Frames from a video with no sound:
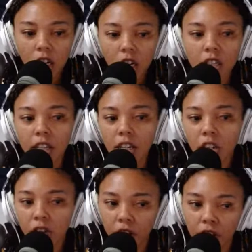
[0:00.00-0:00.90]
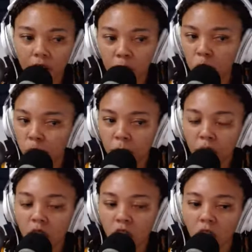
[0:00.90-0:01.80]
It says here again,
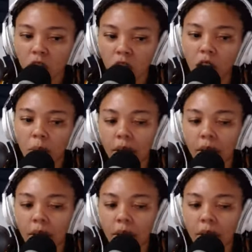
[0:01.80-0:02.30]
Bloomberg.com,